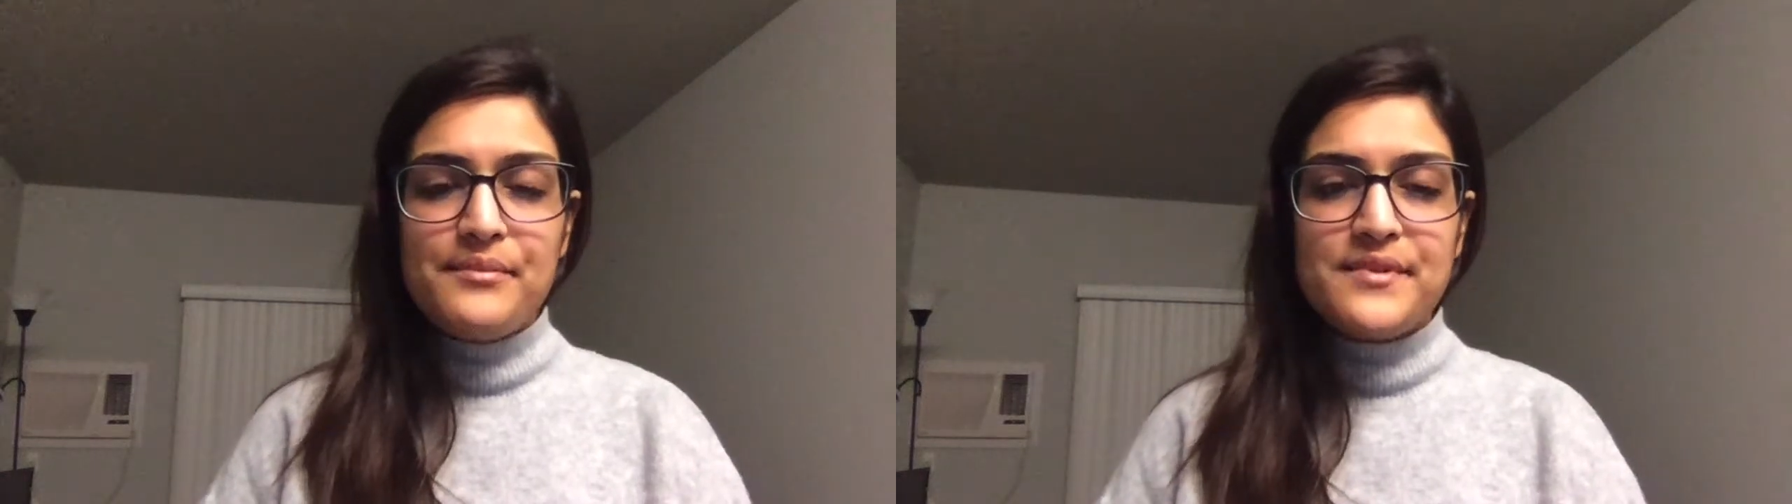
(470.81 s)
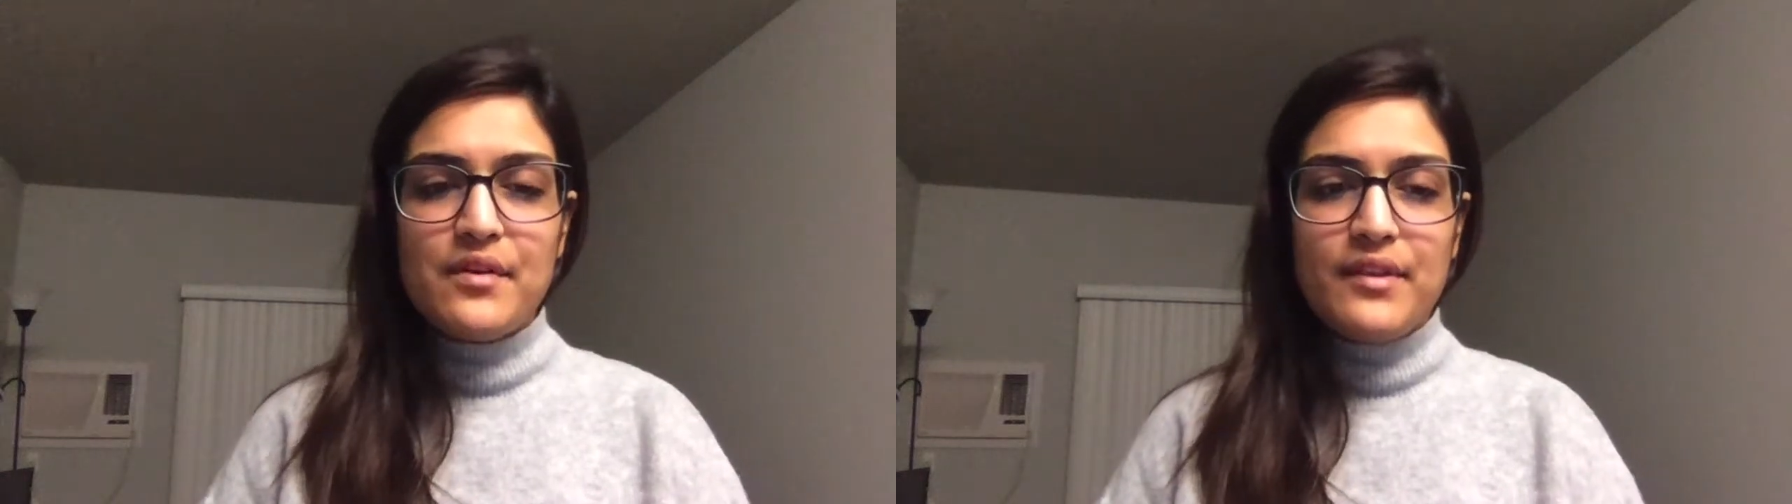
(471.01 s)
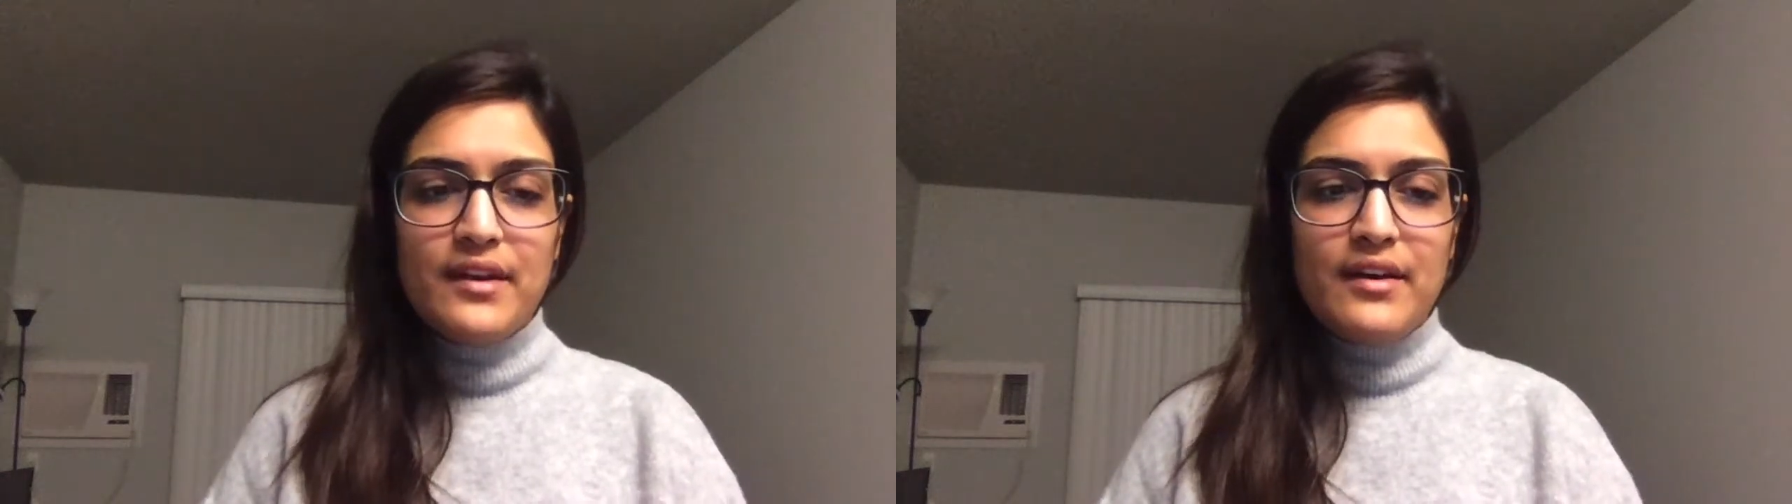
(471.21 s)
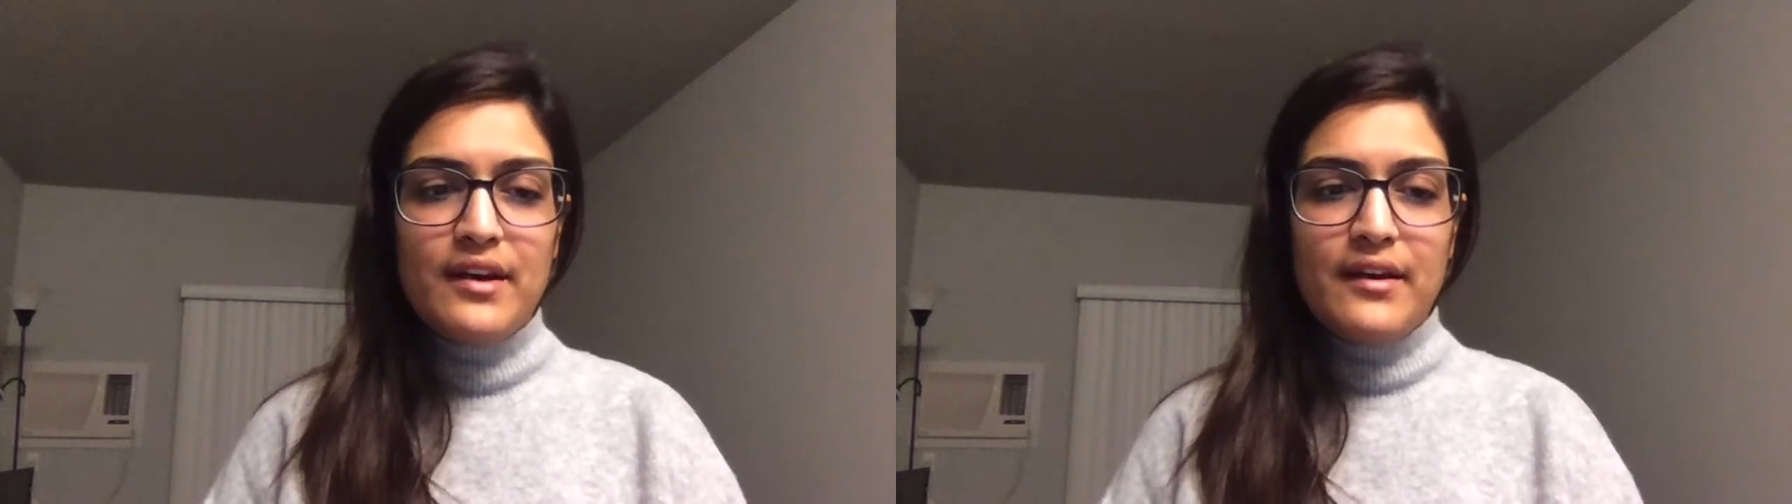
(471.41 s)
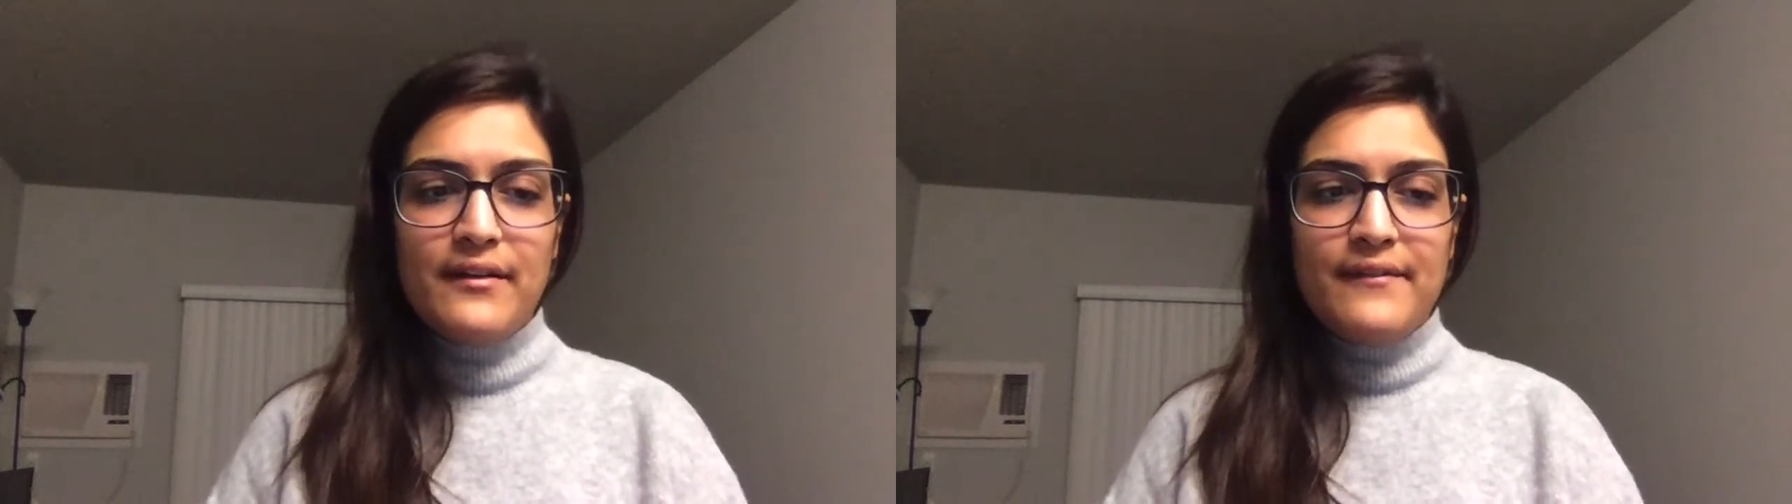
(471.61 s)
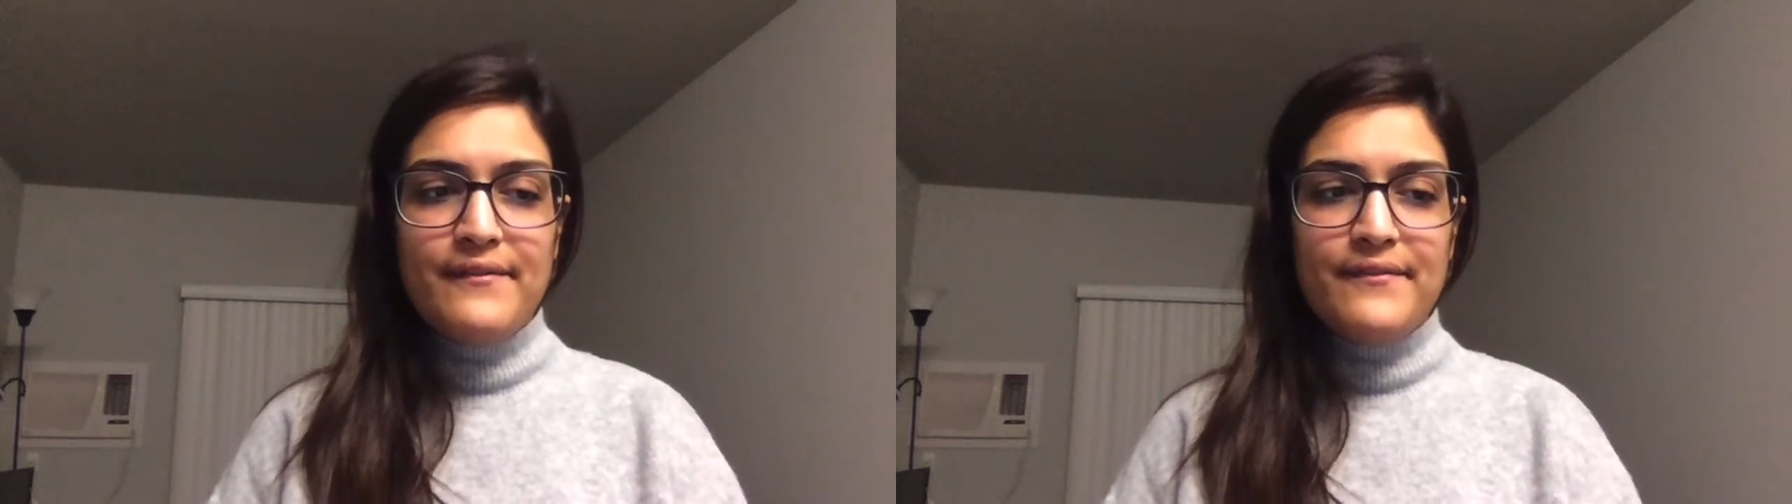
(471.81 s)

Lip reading: So the